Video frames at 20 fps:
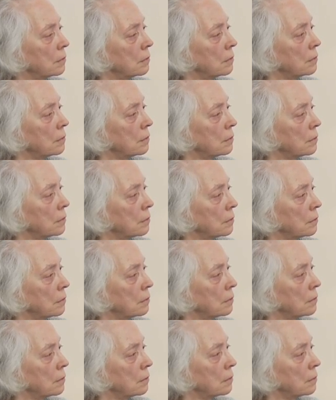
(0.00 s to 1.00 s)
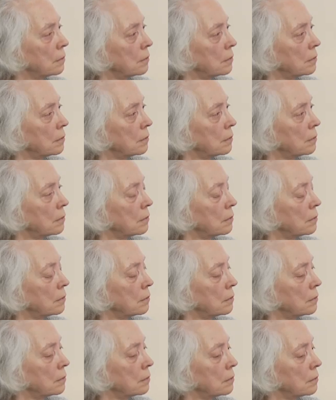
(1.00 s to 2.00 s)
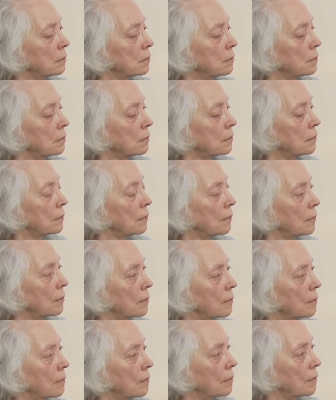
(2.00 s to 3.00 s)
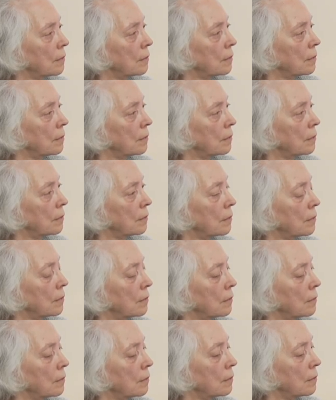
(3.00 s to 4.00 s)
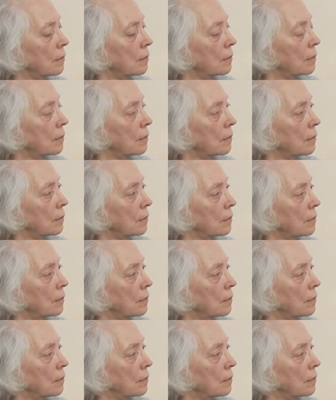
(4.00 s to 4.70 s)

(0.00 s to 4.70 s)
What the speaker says: [no speech]